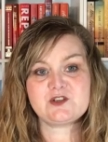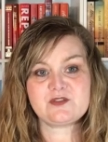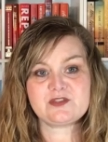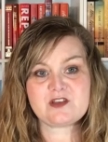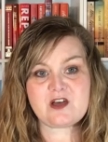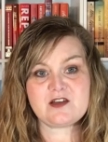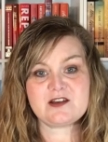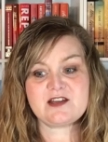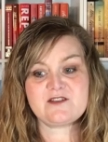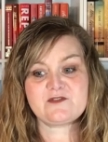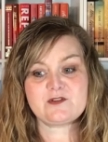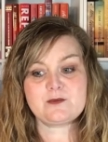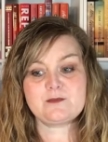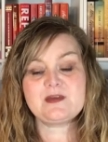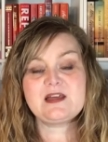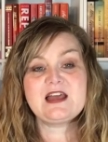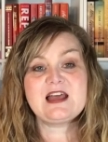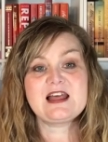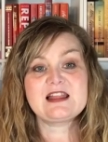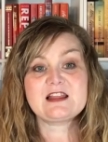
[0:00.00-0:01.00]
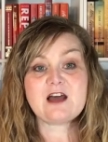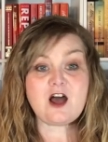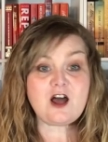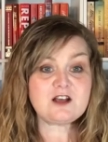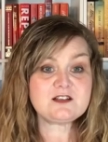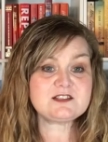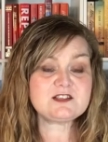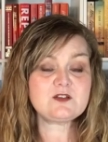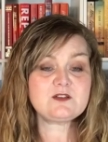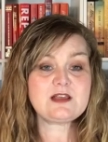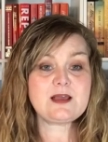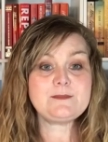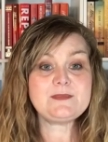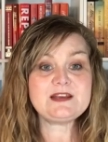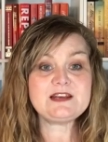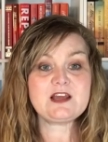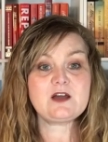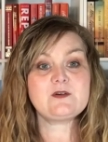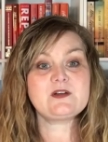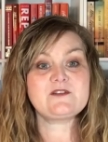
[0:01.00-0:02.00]
you thought of them. Also, let me
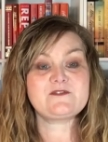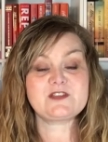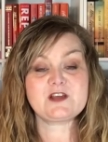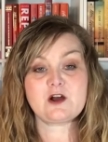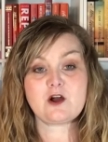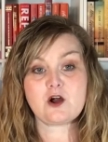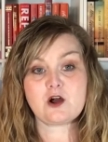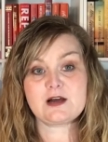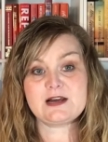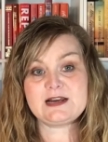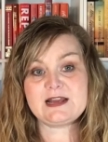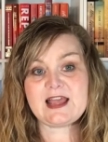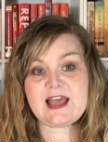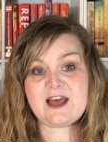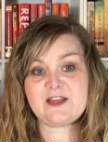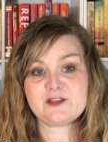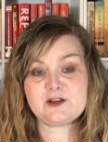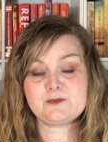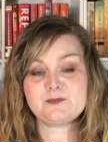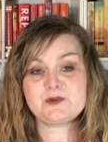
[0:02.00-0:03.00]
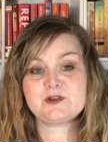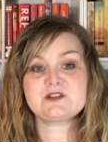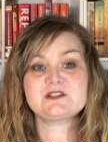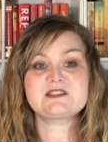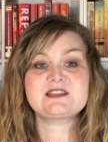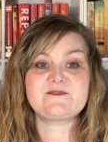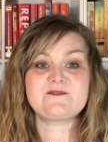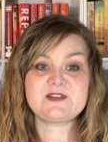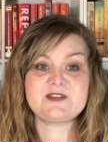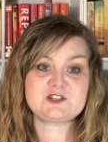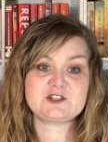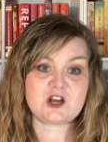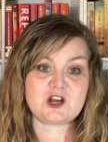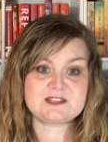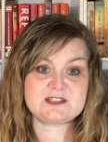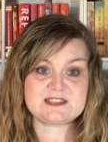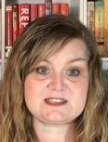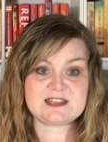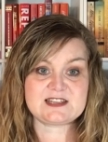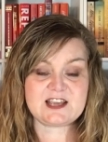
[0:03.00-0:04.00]
know if there are any other books that feature
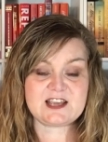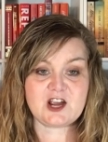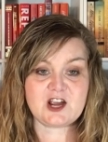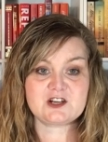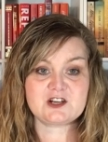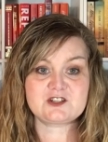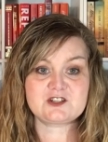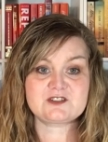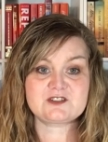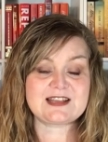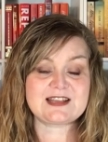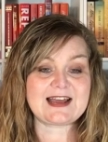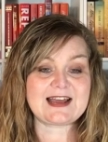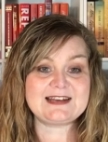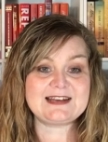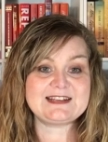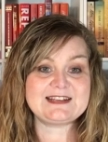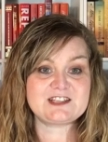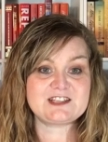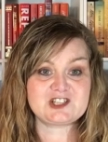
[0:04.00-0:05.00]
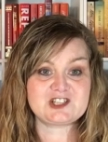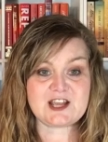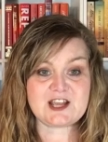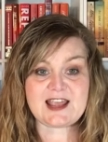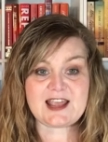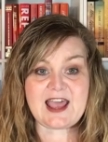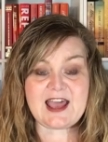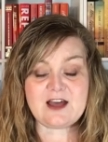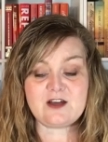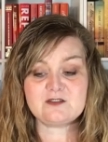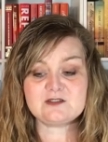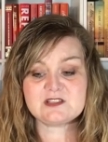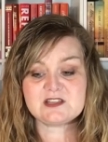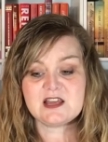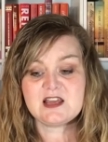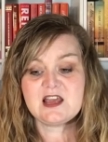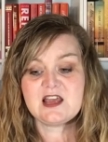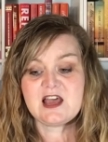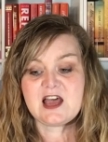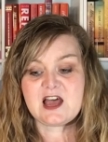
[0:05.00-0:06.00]
autistic characters that I need to check out.
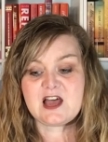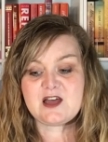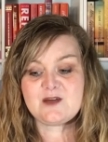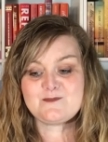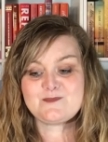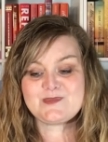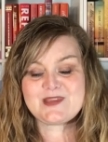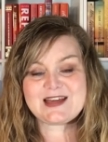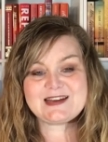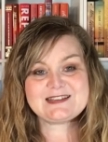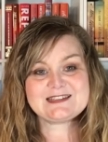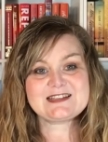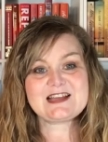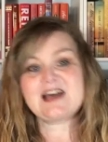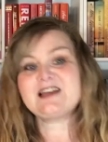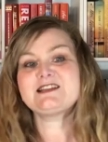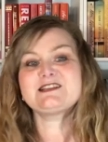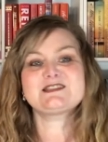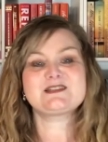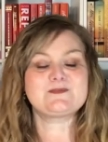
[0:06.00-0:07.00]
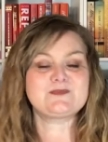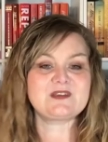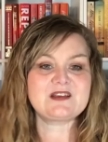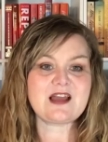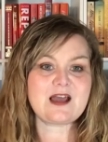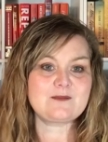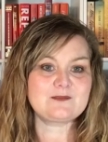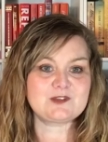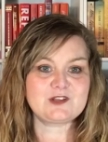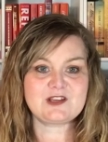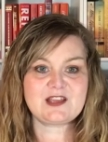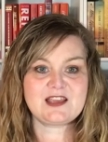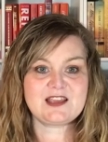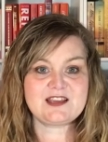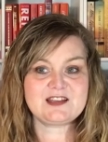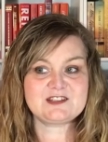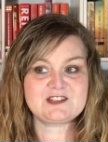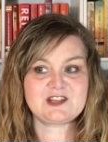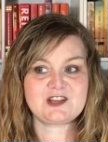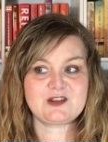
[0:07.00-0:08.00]
That is kind of something I'm looking
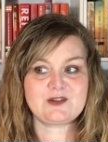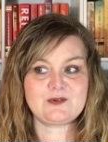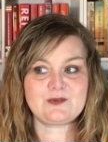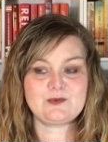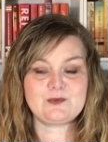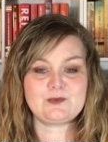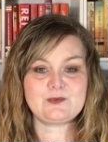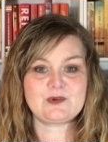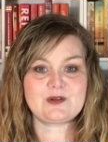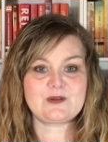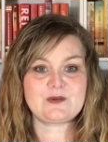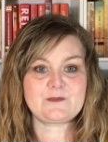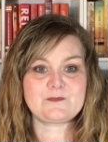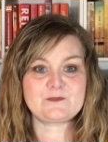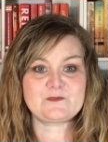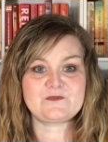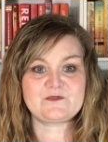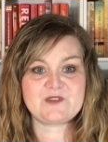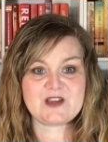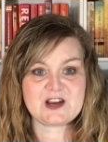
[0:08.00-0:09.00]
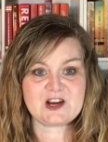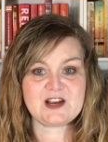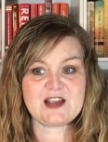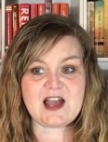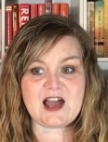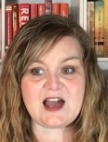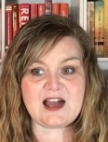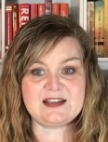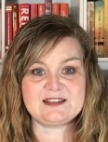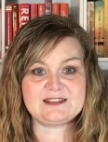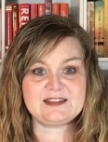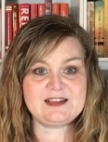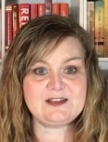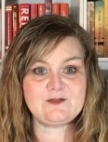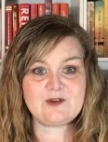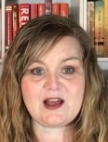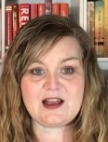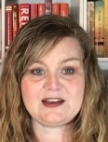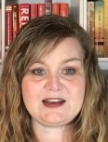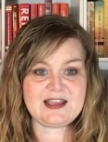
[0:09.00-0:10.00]
into very highly
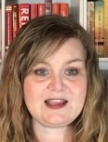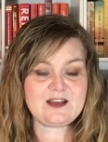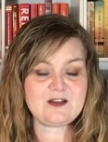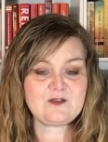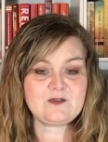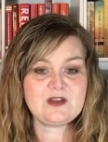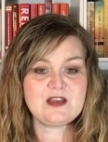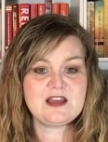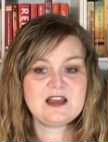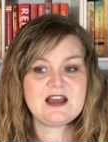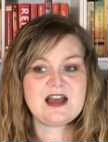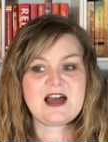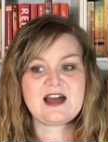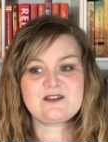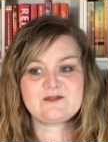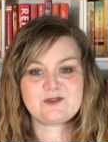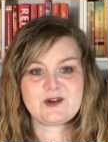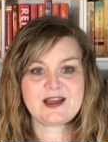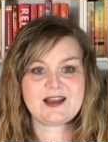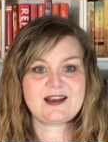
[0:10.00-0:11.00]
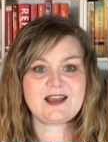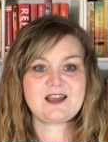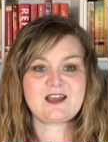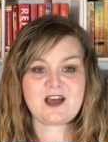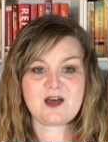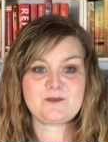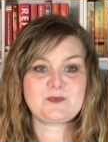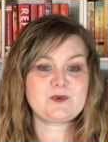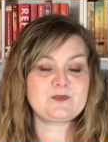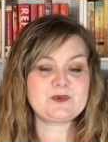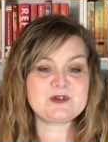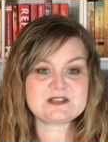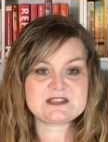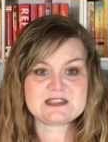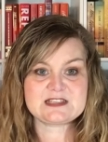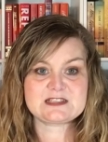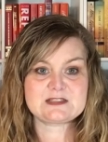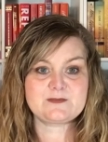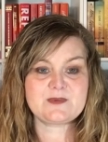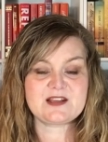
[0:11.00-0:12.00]
right now. I've read a couple books
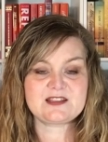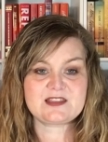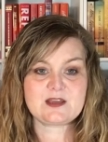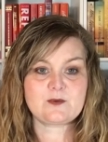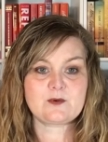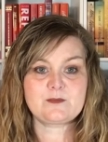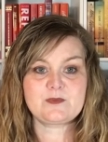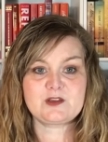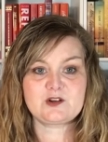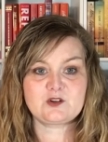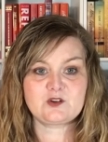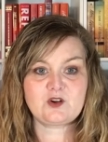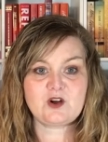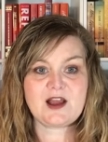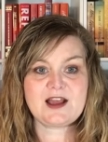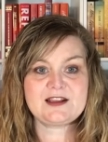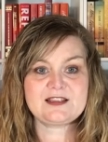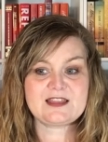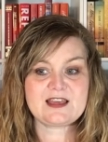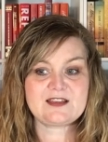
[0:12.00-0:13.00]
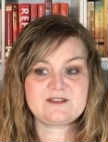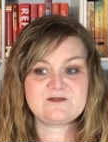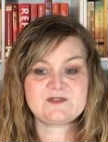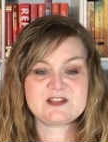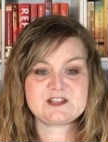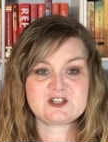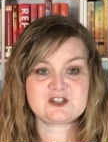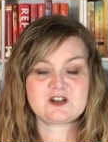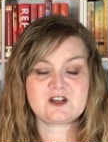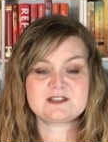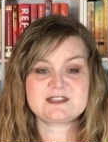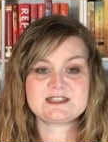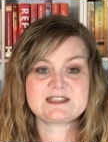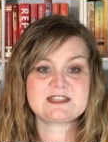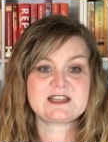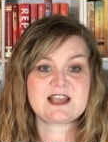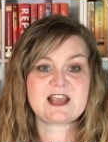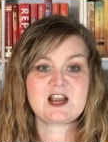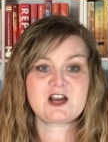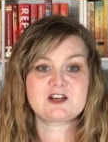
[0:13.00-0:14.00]
this month that were middle grade that featured
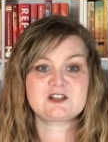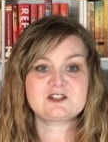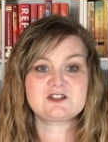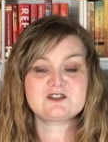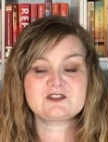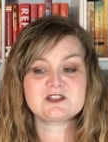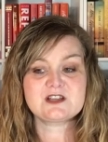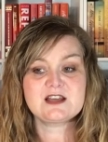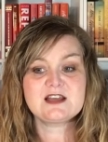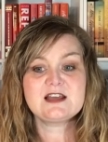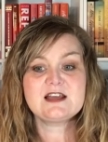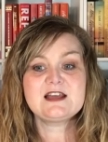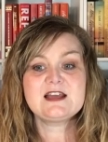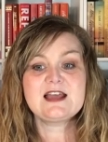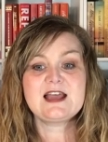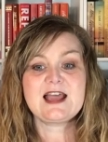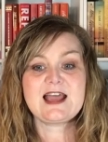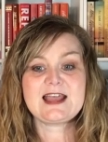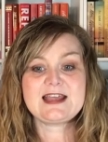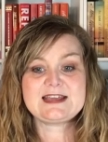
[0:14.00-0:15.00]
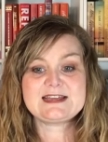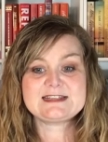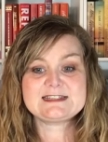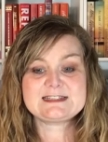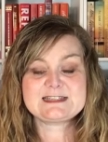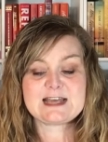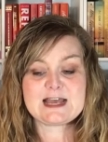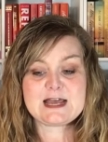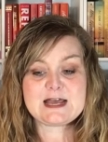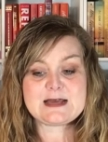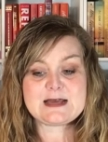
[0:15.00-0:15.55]
autistic characters, and